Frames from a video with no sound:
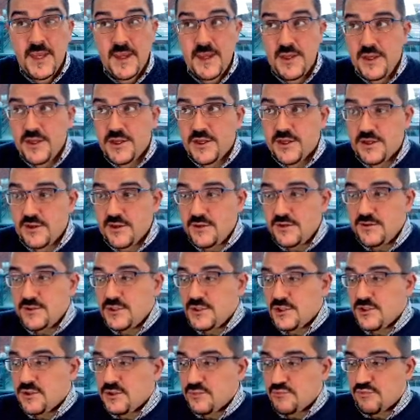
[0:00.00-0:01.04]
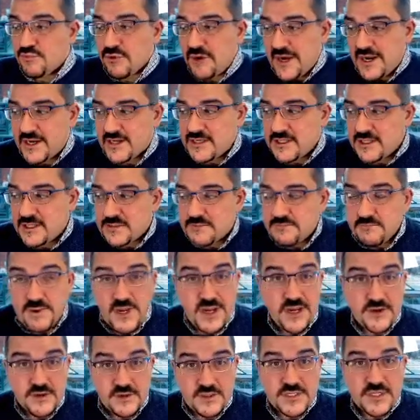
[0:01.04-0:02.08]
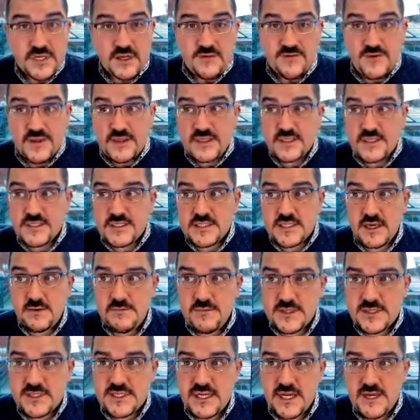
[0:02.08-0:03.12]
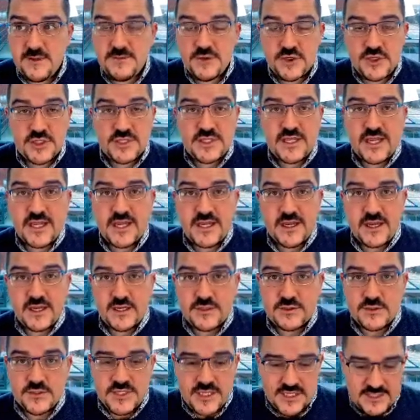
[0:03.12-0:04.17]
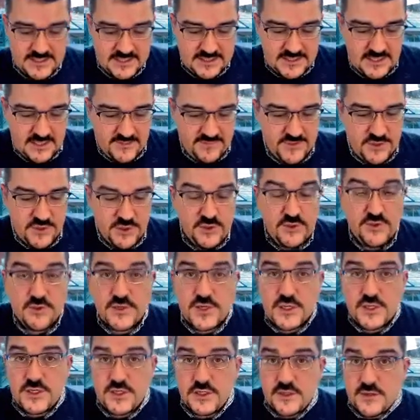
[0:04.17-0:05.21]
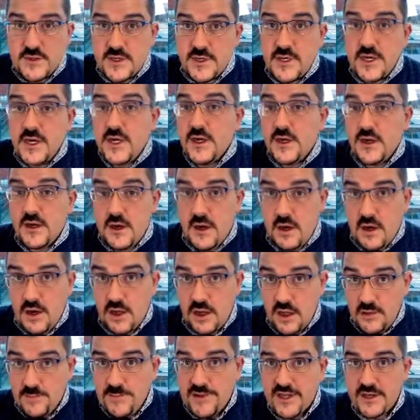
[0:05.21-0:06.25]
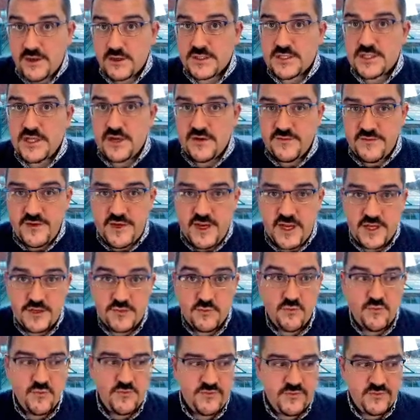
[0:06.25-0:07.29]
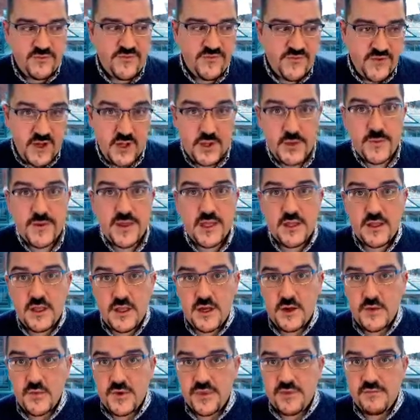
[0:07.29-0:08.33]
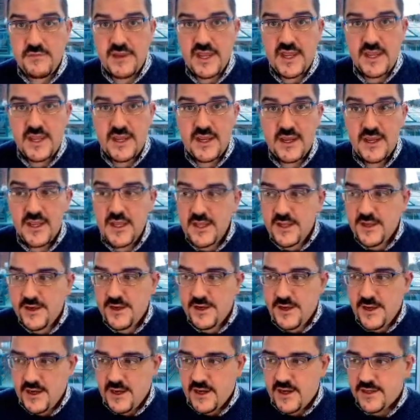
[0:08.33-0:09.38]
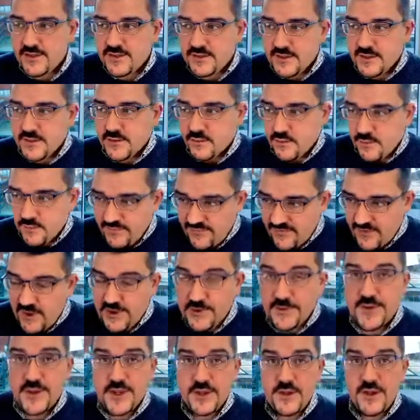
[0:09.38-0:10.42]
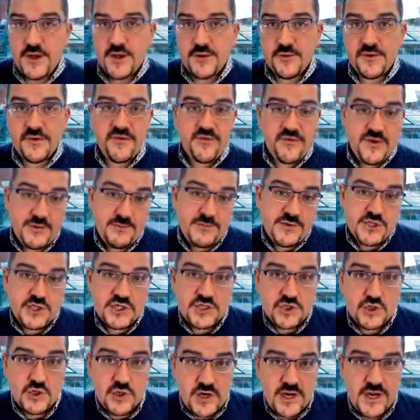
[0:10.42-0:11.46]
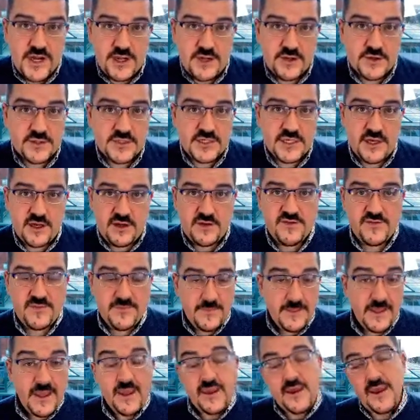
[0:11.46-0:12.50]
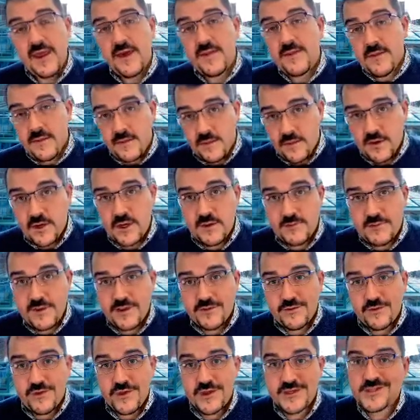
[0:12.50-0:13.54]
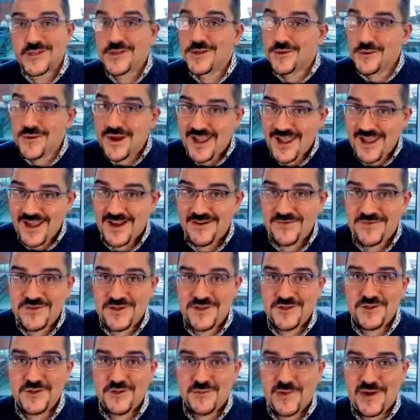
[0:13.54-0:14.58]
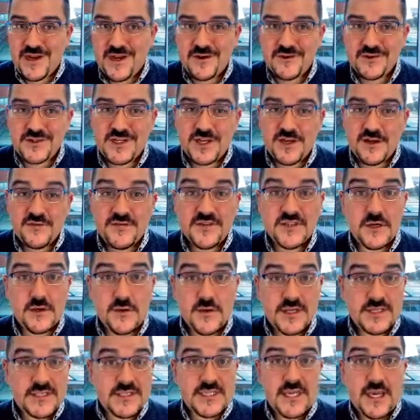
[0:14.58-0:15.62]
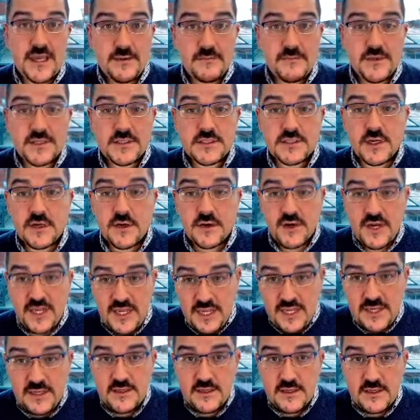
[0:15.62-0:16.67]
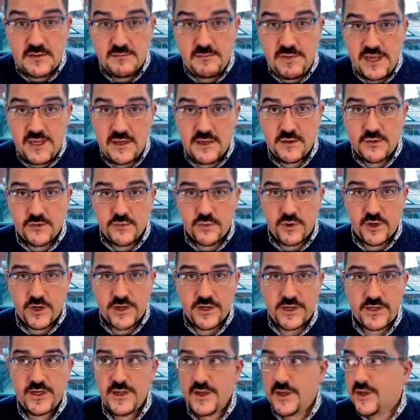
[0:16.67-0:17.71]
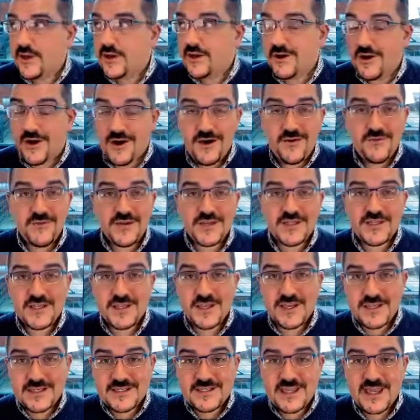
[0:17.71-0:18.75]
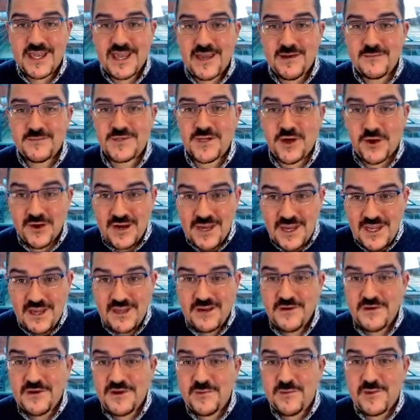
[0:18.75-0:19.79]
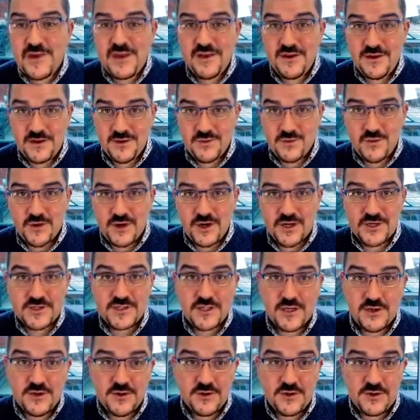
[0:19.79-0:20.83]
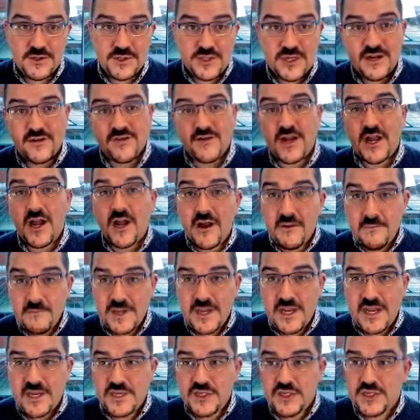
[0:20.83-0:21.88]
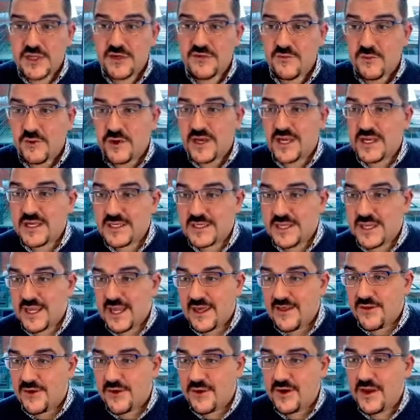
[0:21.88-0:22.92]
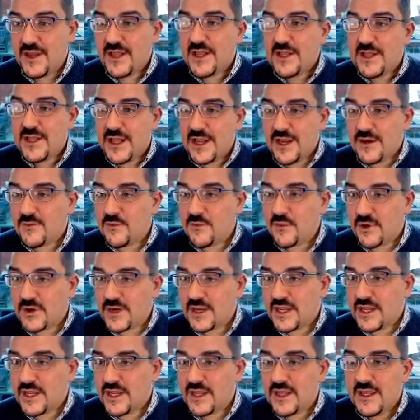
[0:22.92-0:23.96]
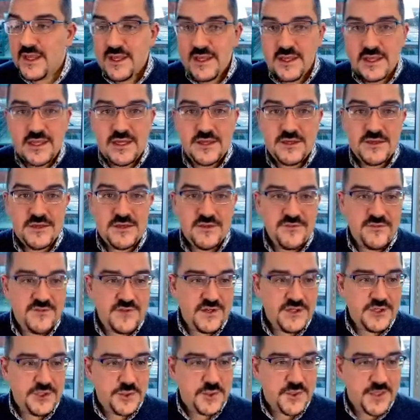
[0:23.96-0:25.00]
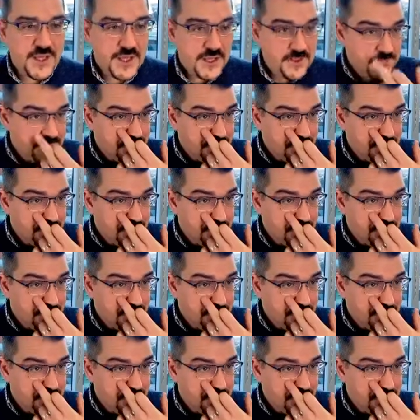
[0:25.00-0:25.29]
you should practice by yourself. At least some of the time, you should take an exercise and see if you can do it all by yourself, not following along with me, not following along with a friend, but just try it yourself. And then there are going to be other things that you have to do by yourself. So assignments are independent work. Obviously, exams are independent work. So you should have a combination of working together and working individually.